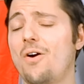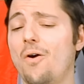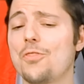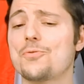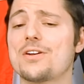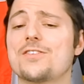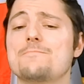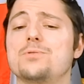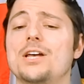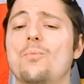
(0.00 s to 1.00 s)
All 3 of
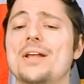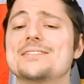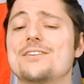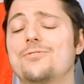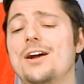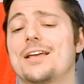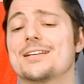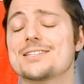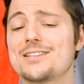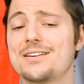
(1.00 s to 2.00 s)
them play Wednesday, Friday,
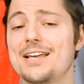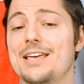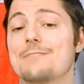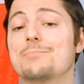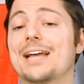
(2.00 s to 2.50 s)
and Sunday,